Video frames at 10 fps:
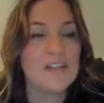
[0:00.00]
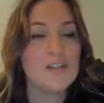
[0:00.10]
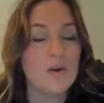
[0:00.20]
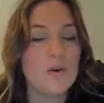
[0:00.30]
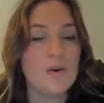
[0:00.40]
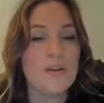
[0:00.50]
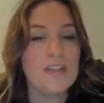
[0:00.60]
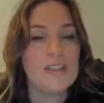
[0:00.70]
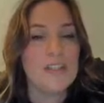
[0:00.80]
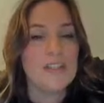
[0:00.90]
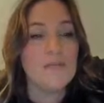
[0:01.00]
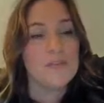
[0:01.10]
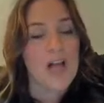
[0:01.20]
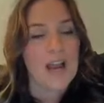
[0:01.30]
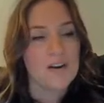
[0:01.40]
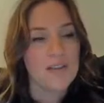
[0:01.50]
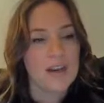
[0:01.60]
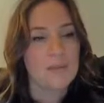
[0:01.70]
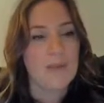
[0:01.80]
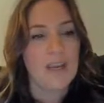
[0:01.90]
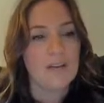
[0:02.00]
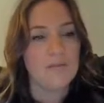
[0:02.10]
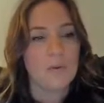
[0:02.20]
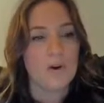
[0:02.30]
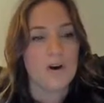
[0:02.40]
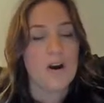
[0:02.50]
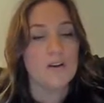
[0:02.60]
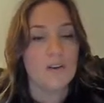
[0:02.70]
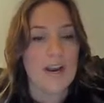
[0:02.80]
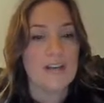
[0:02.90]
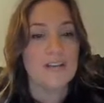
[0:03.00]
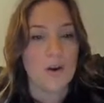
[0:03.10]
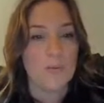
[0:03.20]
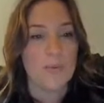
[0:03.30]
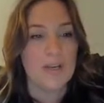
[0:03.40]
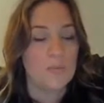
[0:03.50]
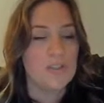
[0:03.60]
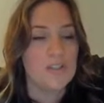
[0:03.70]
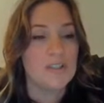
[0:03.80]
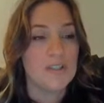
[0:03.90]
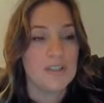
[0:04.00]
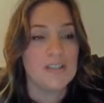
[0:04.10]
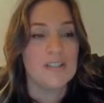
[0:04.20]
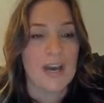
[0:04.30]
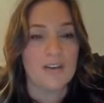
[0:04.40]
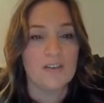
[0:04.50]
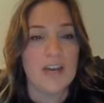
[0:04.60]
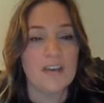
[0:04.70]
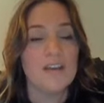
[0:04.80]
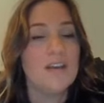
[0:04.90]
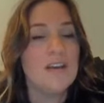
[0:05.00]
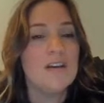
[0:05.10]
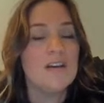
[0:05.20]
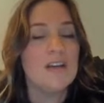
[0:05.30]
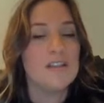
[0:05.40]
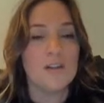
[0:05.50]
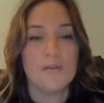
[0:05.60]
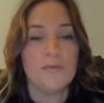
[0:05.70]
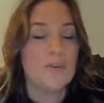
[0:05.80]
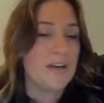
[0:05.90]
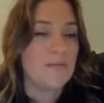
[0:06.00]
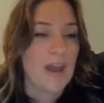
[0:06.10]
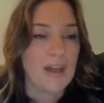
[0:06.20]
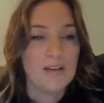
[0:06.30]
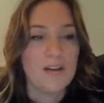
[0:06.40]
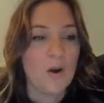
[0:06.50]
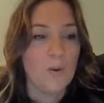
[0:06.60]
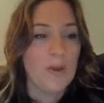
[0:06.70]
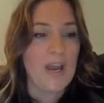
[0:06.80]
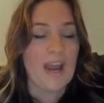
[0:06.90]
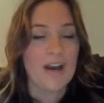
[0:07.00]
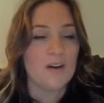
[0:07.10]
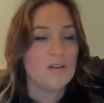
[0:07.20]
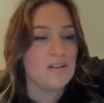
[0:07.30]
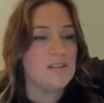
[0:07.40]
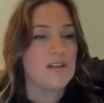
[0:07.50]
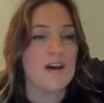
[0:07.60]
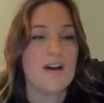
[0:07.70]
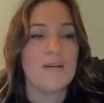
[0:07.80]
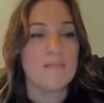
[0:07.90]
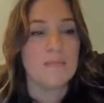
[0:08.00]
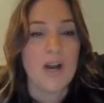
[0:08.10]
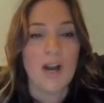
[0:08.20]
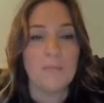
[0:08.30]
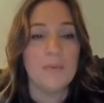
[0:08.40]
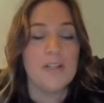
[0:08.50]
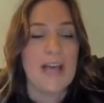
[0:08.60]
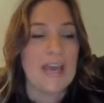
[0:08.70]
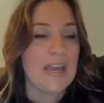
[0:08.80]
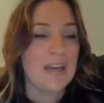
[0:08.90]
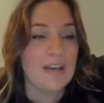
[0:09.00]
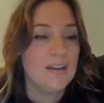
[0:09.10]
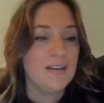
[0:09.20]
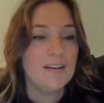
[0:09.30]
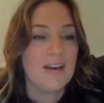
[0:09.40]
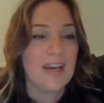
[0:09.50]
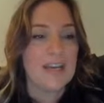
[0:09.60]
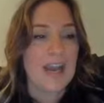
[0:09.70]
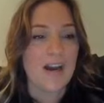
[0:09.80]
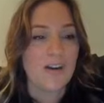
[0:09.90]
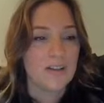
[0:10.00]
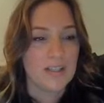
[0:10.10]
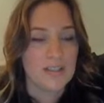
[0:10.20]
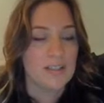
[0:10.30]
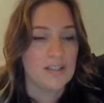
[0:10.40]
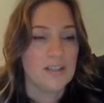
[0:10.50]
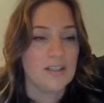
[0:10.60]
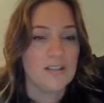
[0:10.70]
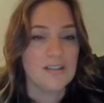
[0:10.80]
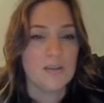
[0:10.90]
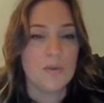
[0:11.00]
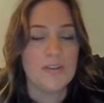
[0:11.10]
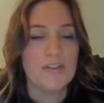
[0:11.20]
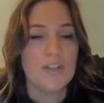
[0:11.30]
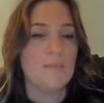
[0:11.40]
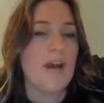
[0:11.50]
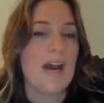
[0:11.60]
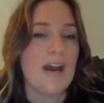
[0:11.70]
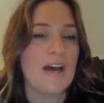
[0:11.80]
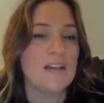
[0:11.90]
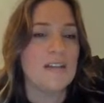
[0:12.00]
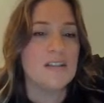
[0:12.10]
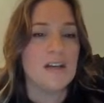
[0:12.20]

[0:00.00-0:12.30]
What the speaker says: So this is a flyer that I made for our grand opening, which is this Saturday. It's a free event, open house. Come play, hang out, get to see what the gym has.